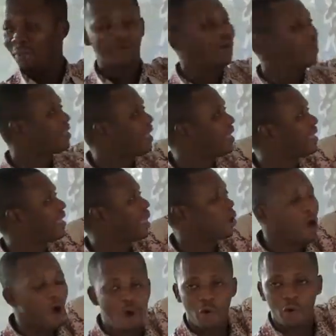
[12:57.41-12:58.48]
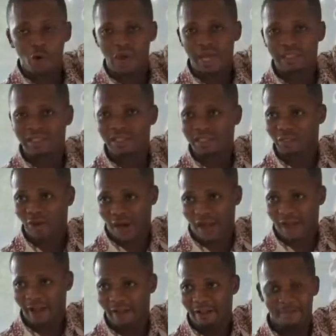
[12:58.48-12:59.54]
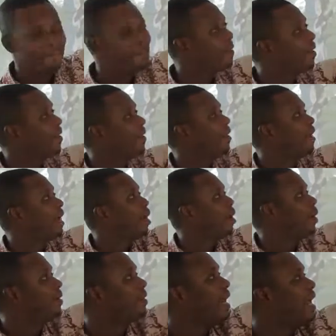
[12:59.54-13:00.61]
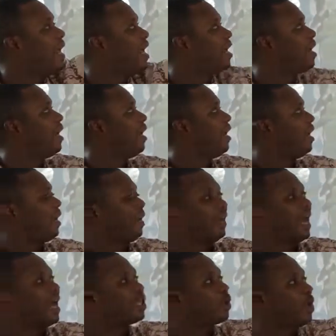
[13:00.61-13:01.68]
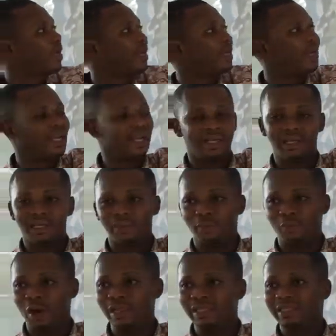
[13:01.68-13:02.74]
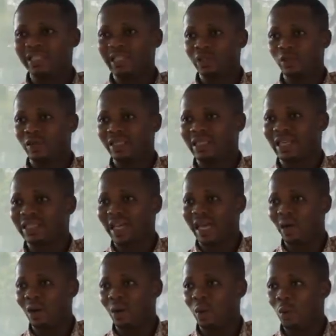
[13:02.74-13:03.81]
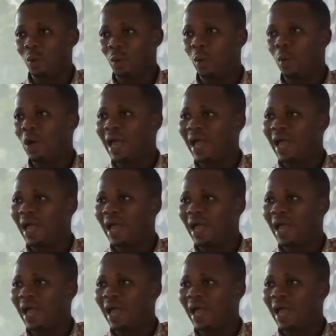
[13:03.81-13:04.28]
Because this is a congruent triangle. The line joining the point T to the center will